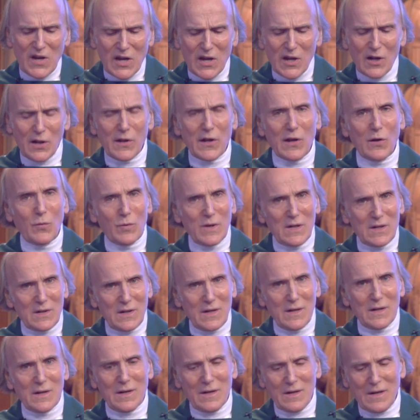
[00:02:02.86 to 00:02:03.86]
healing we
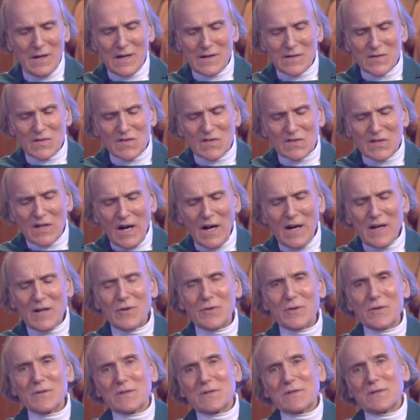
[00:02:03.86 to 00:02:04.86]
need. He
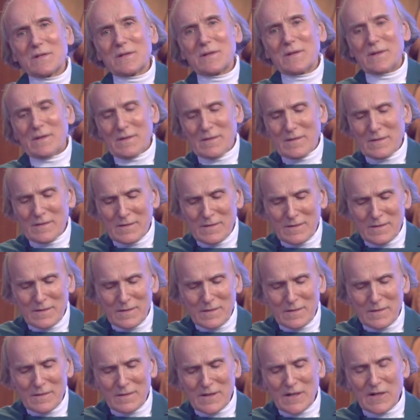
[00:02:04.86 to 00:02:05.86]
desires
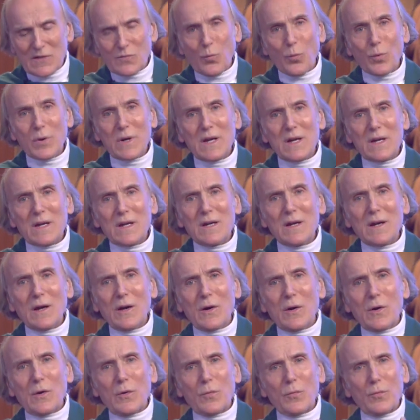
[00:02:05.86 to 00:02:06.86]
that we
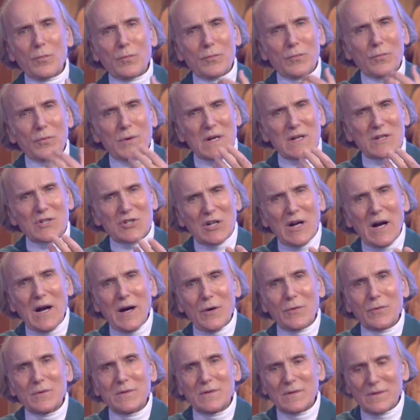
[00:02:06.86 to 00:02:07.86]
reach
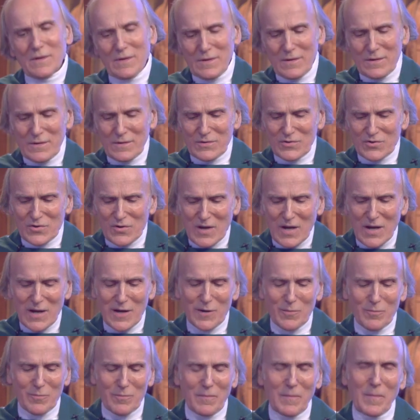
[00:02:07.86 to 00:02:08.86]
out to
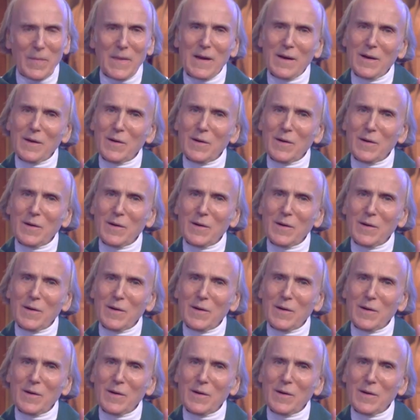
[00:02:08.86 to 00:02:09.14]
him.